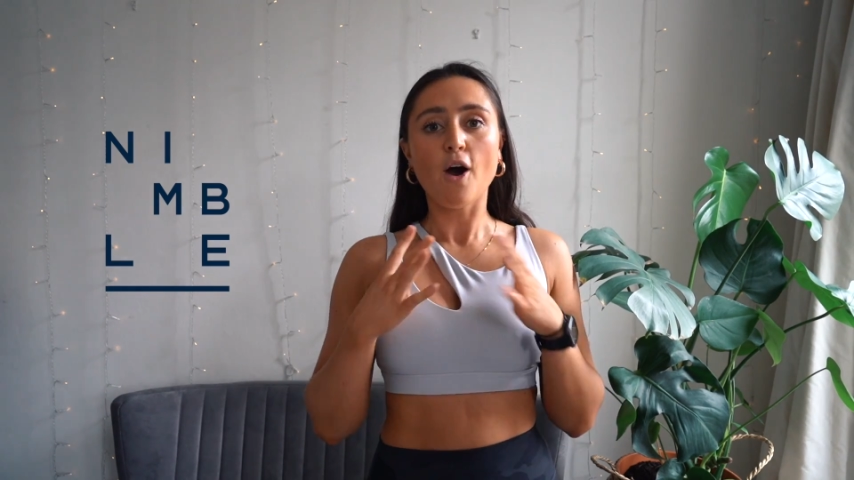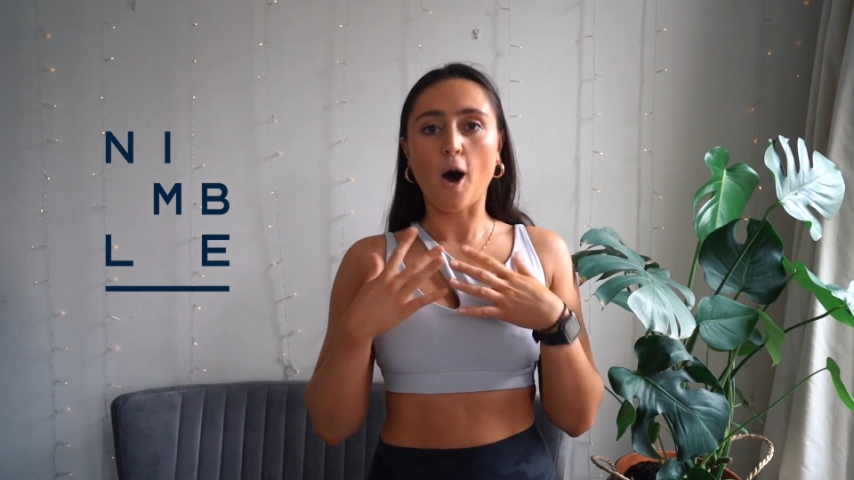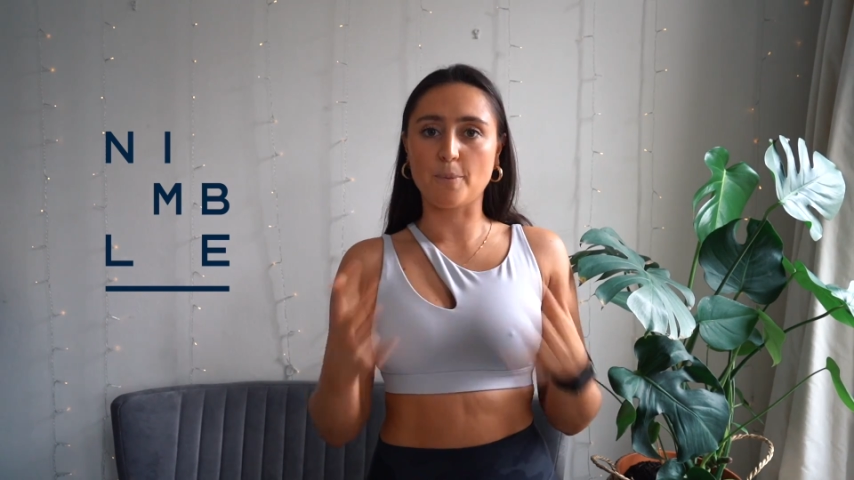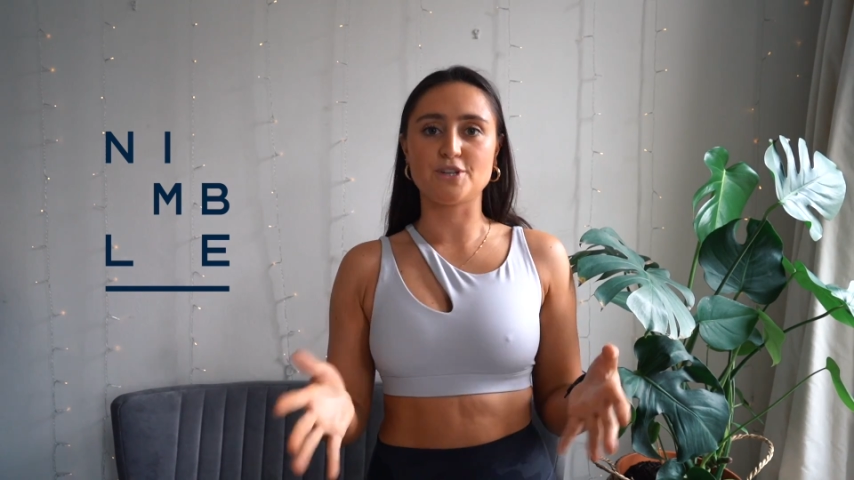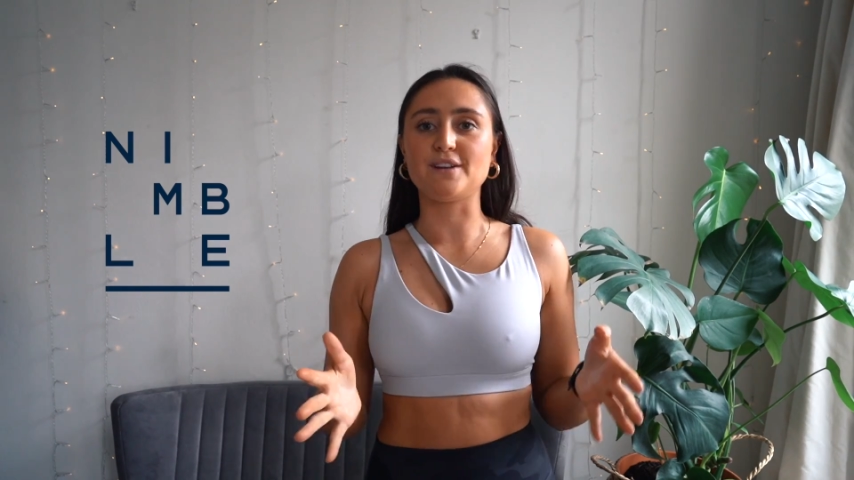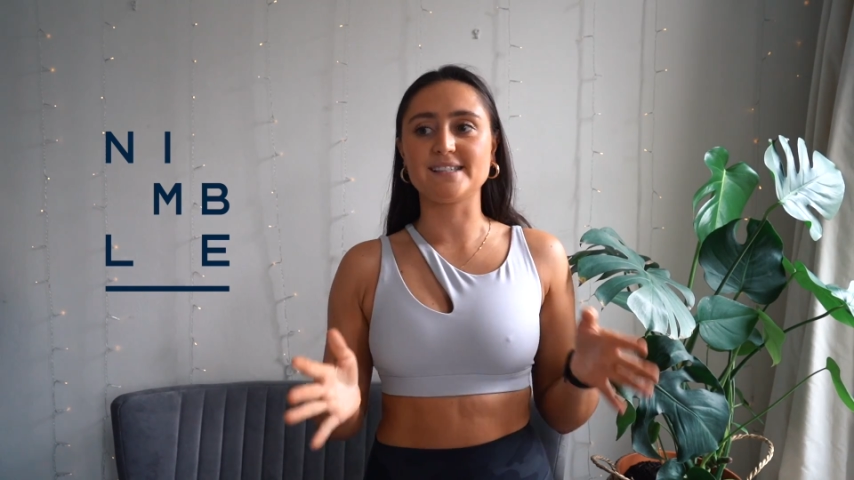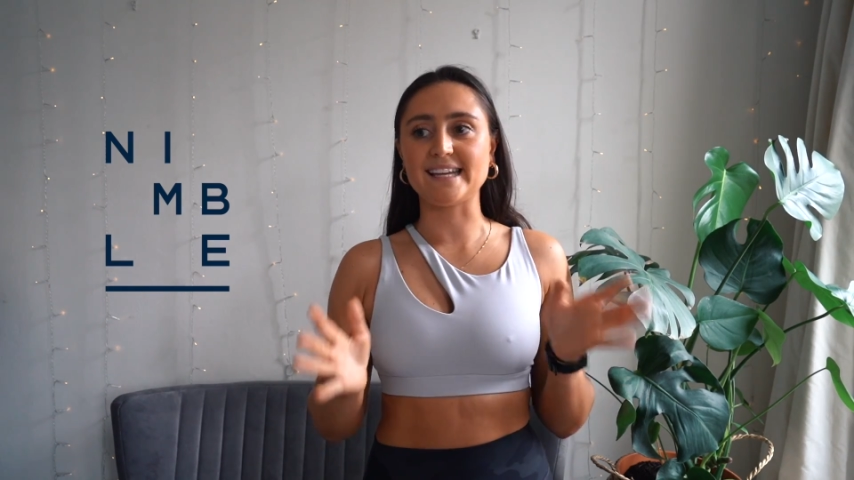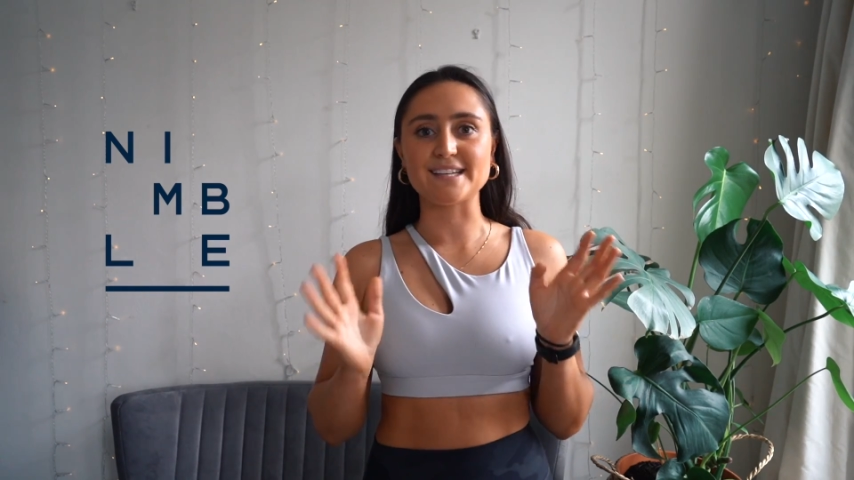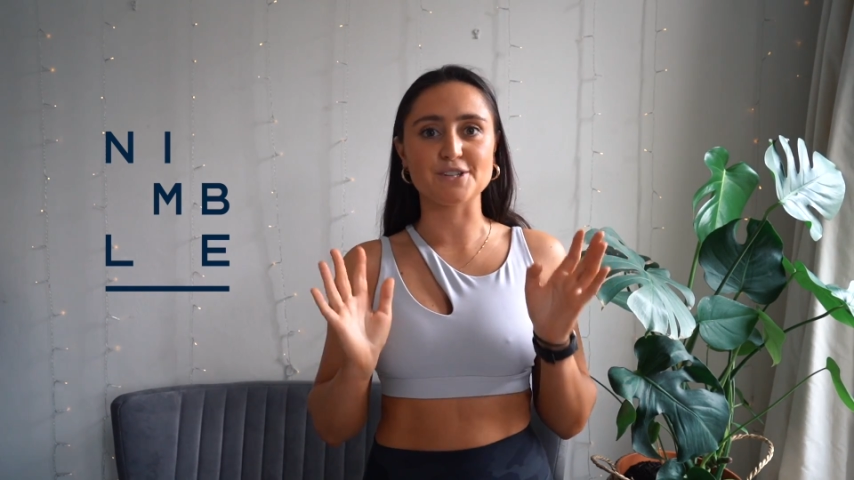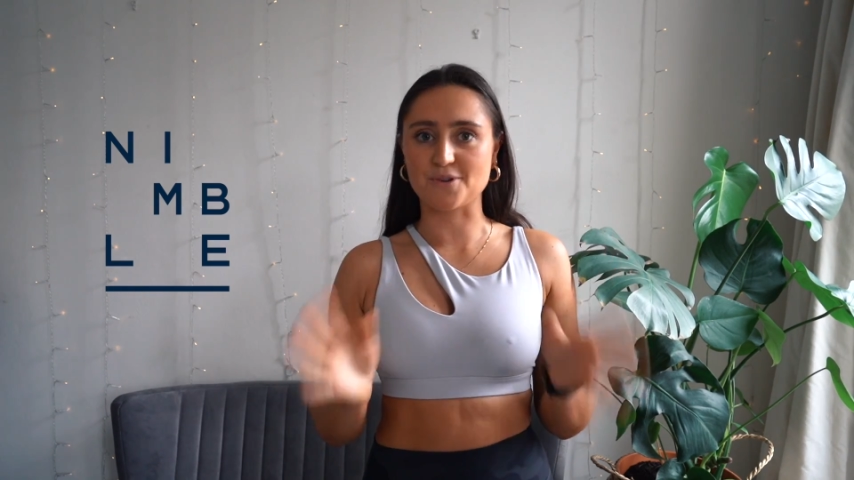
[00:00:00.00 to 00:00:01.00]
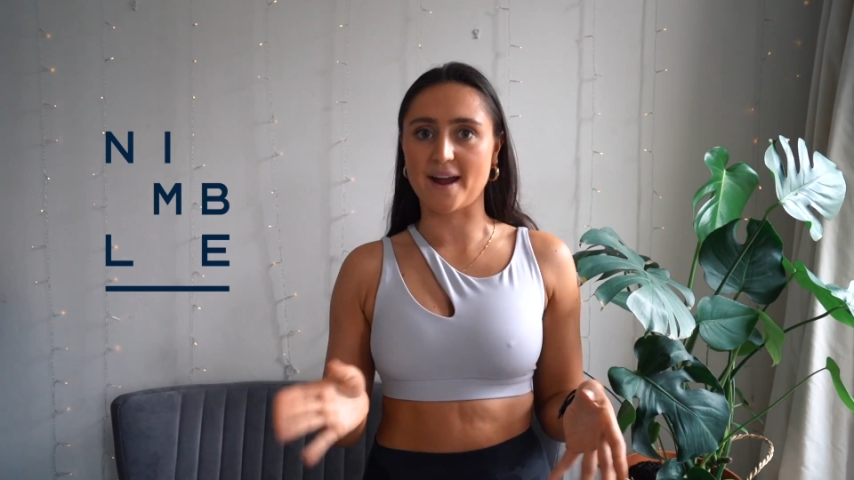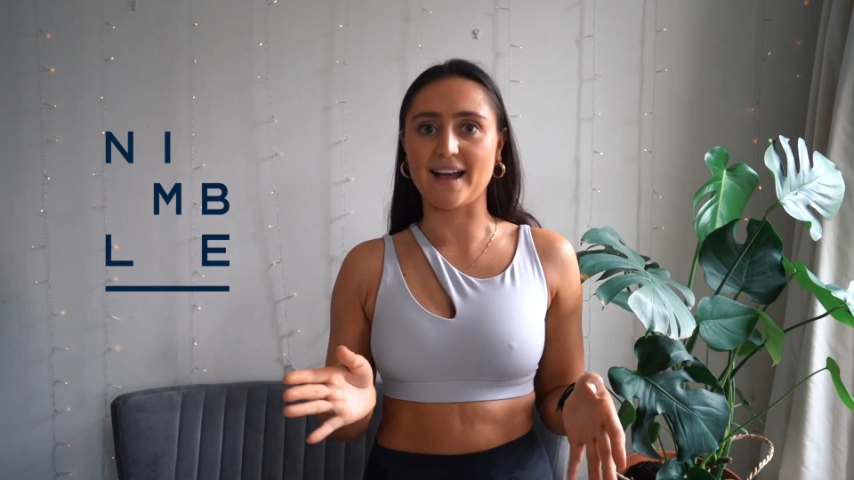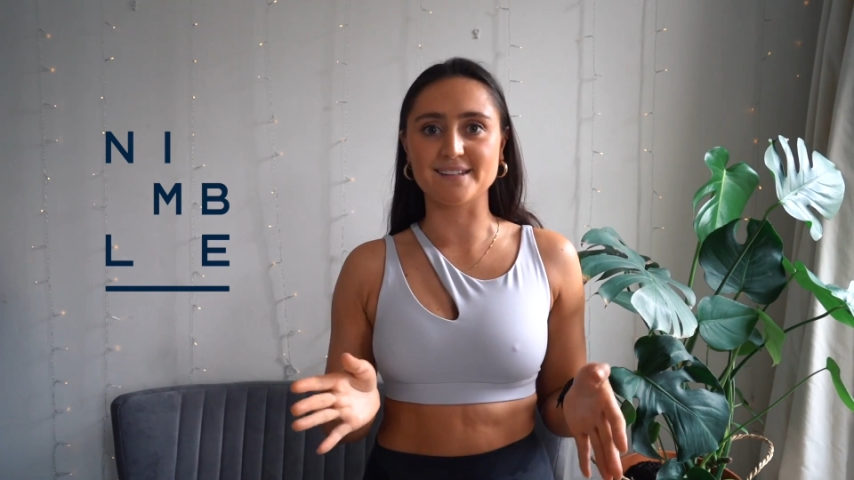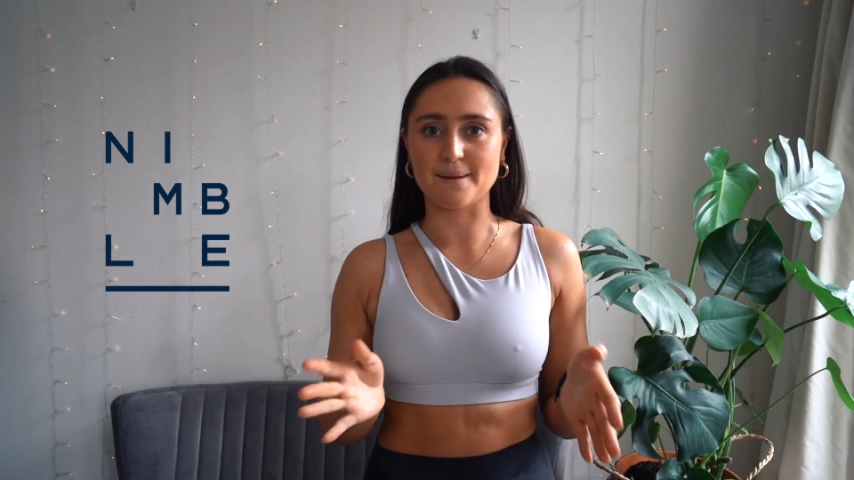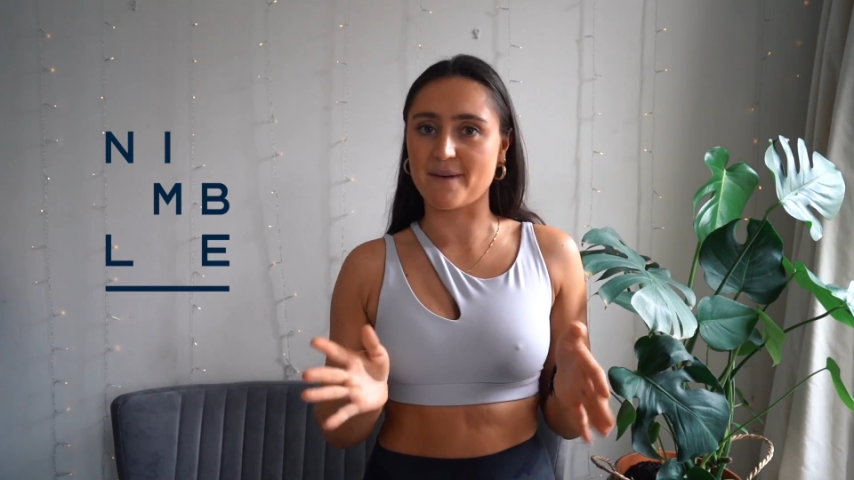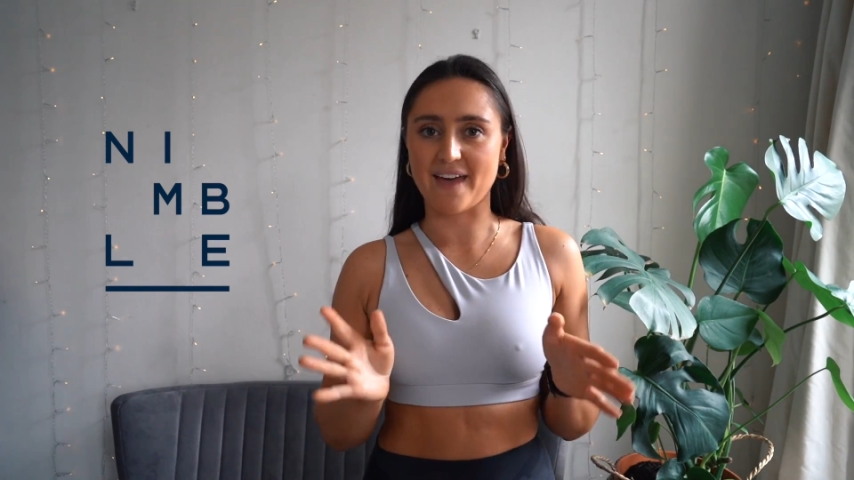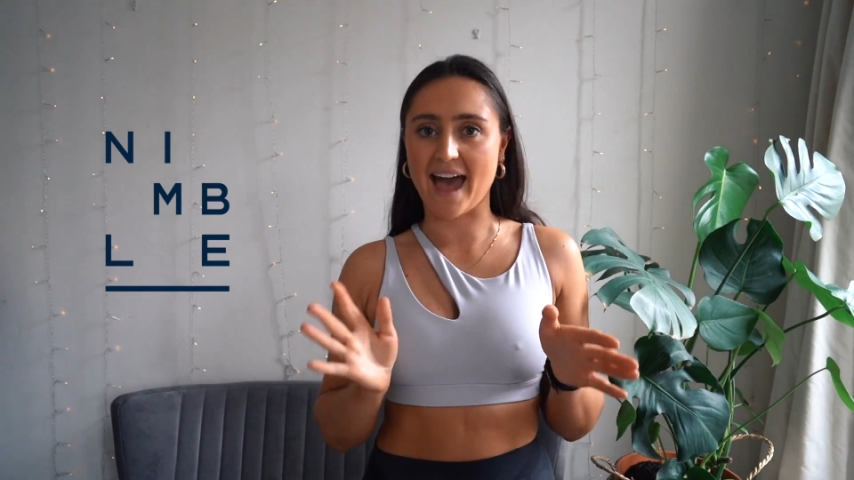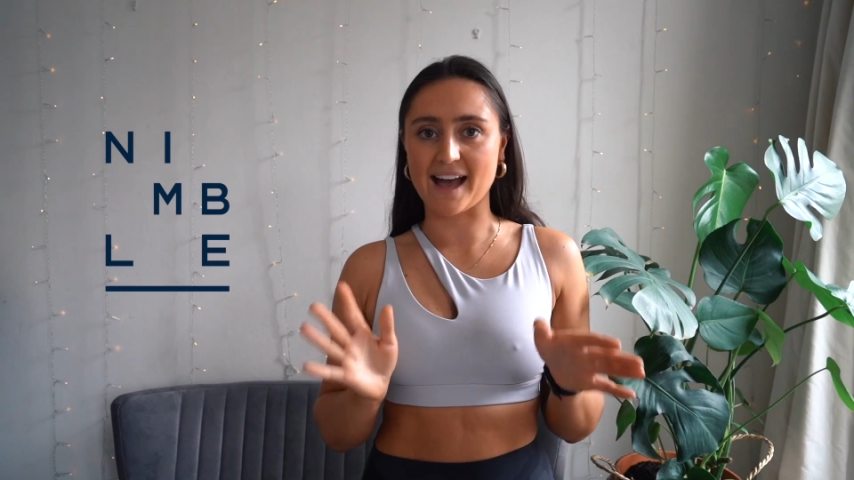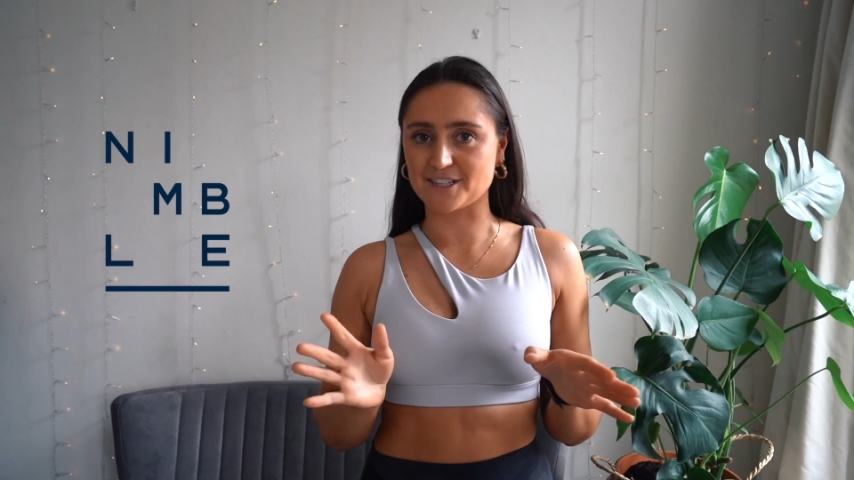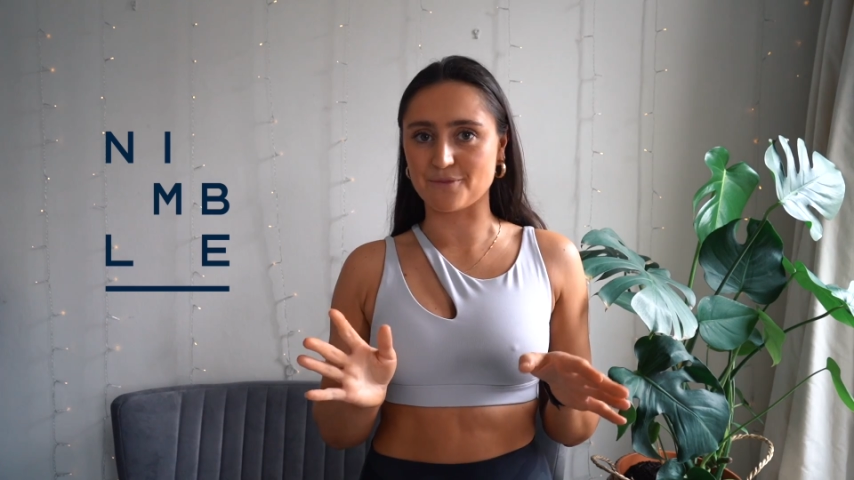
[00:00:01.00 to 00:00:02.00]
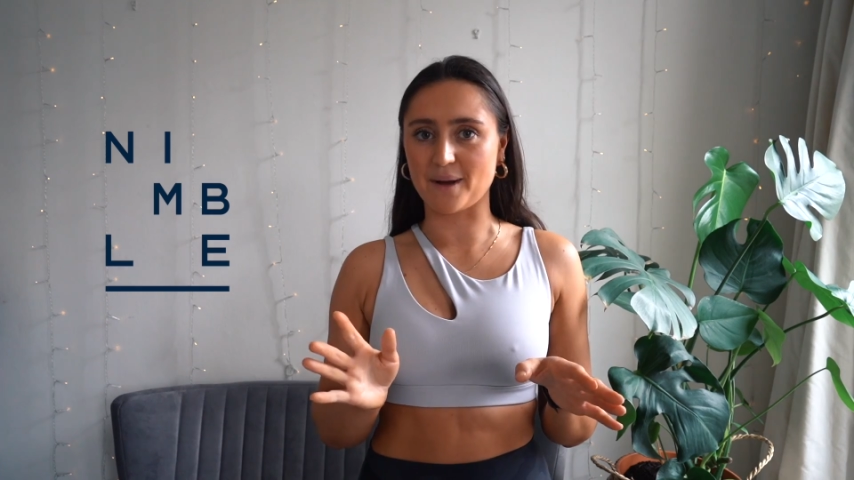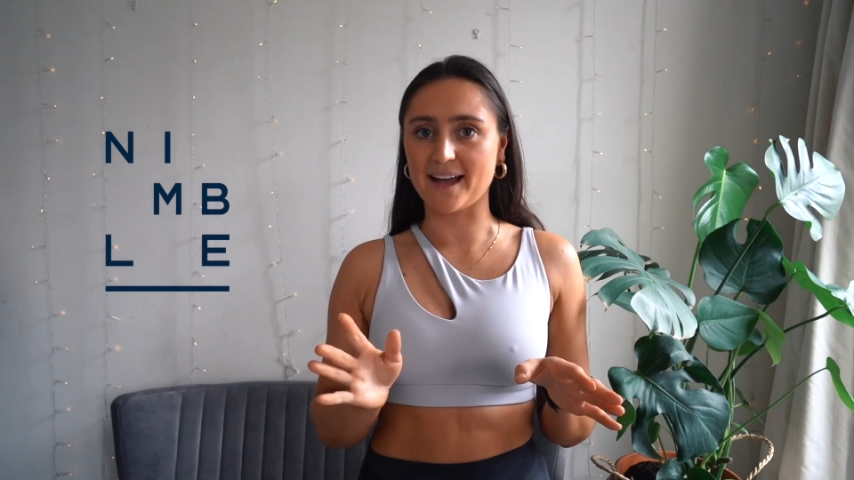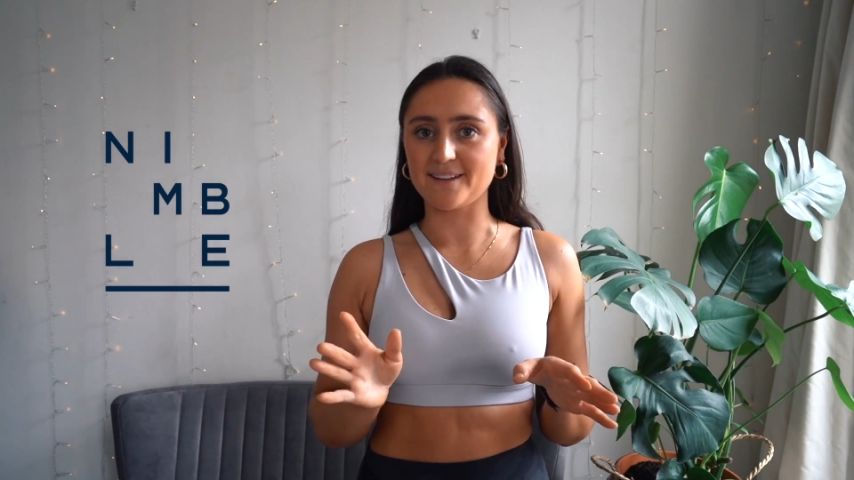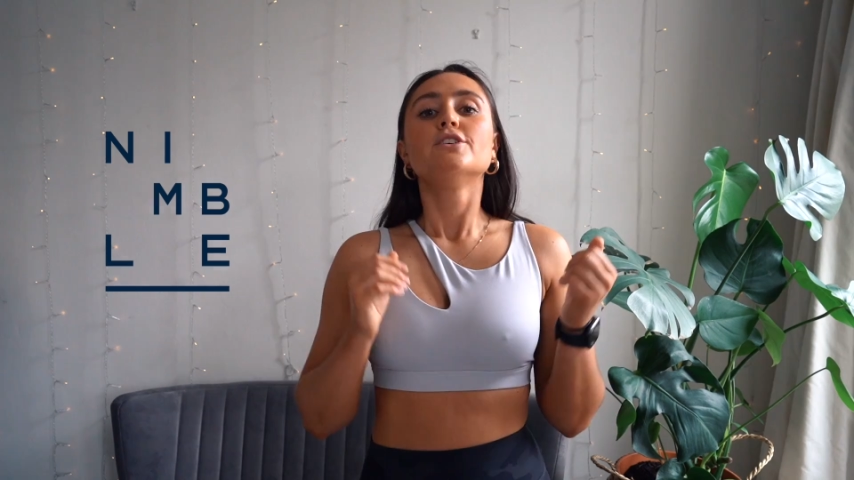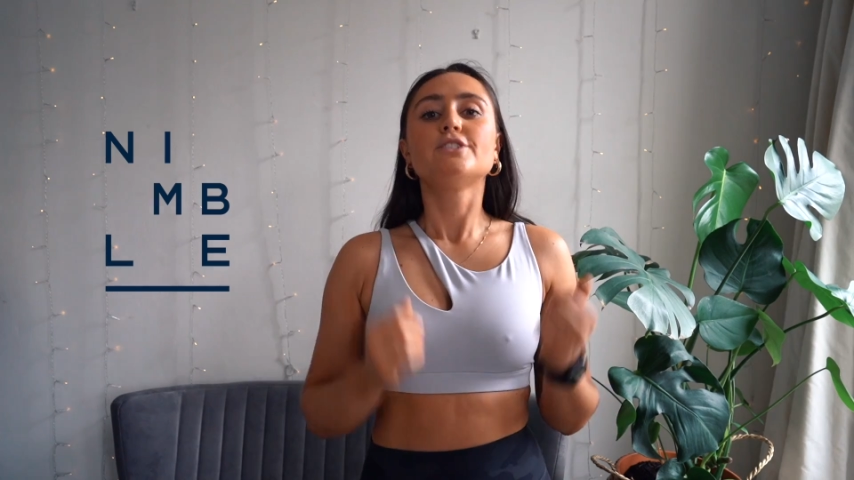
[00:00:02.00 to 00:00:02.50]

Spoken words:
opportunity to try out some of their activewear.